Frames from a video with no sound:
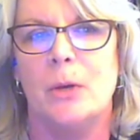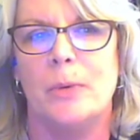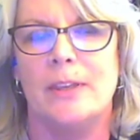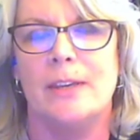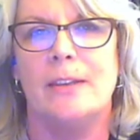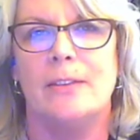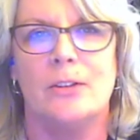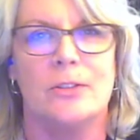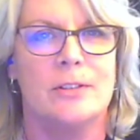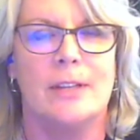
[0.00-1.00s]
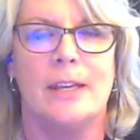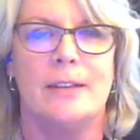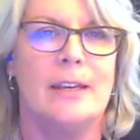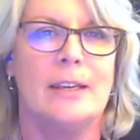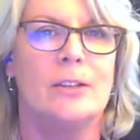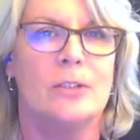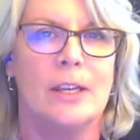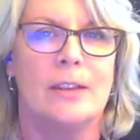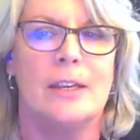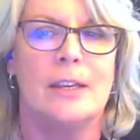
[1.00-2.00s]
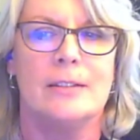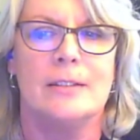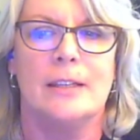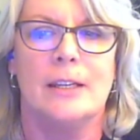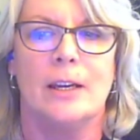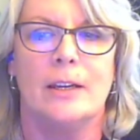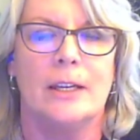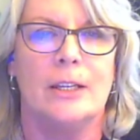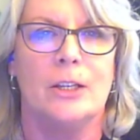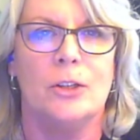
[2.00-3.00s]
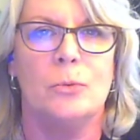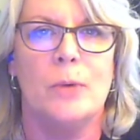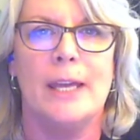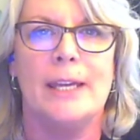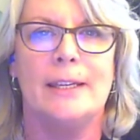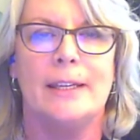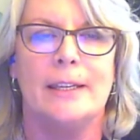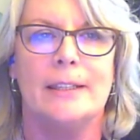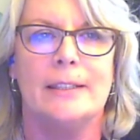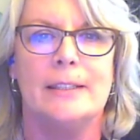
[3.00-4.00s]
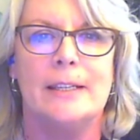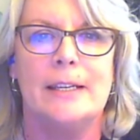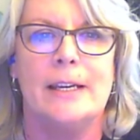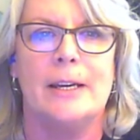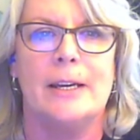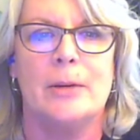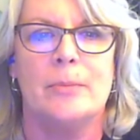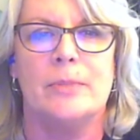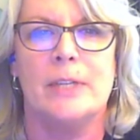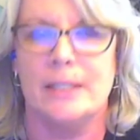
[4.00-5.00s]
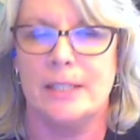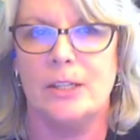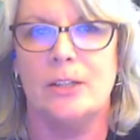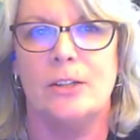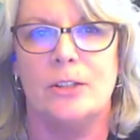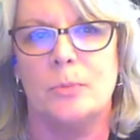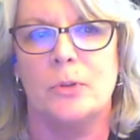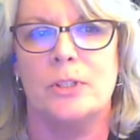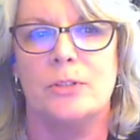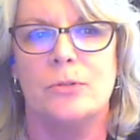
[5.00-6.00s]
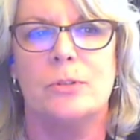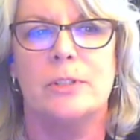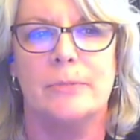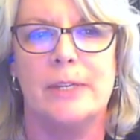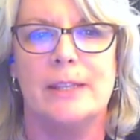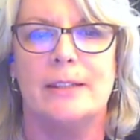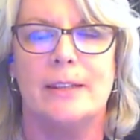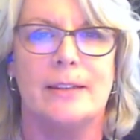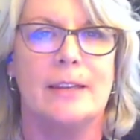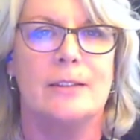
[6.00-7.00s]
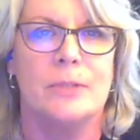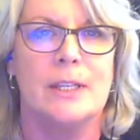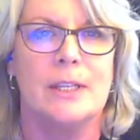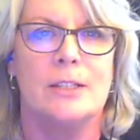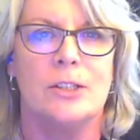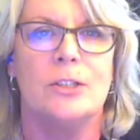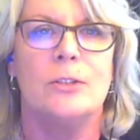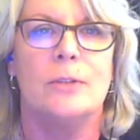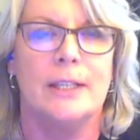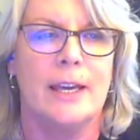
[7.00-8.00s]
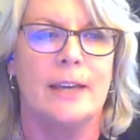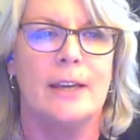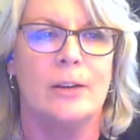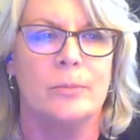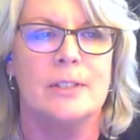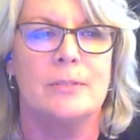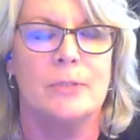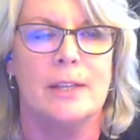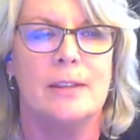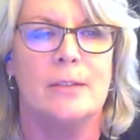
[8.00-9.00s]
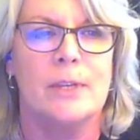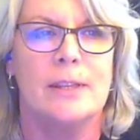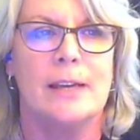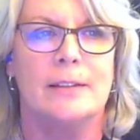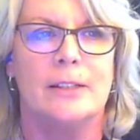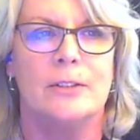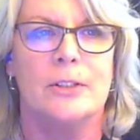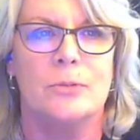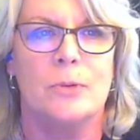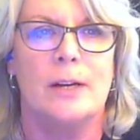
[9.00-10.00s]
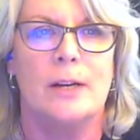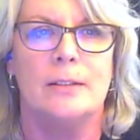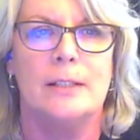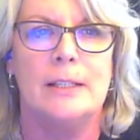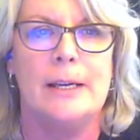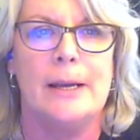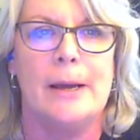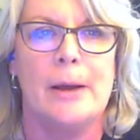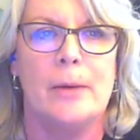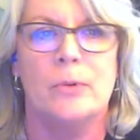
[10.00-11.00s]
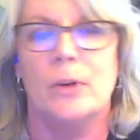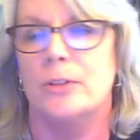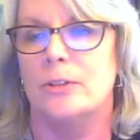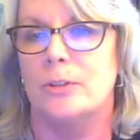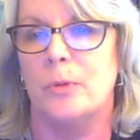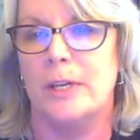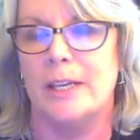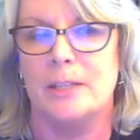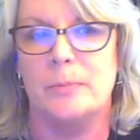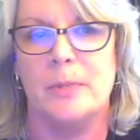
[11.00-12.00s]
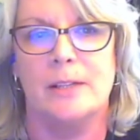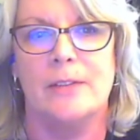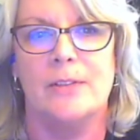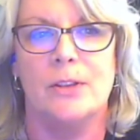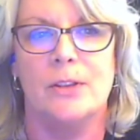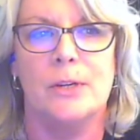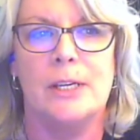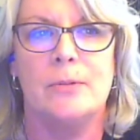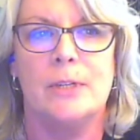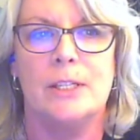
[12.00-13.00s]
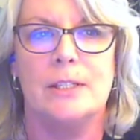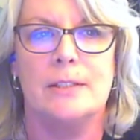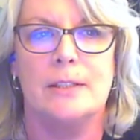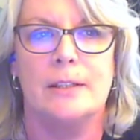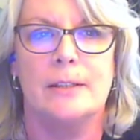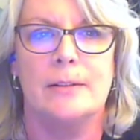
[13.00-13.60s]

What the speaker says: We think that they can look at things in a new way and continue to support schools, and we think that that's what they should do. And CAG helped us with that letter as well. We're also supporting SB 1130, which is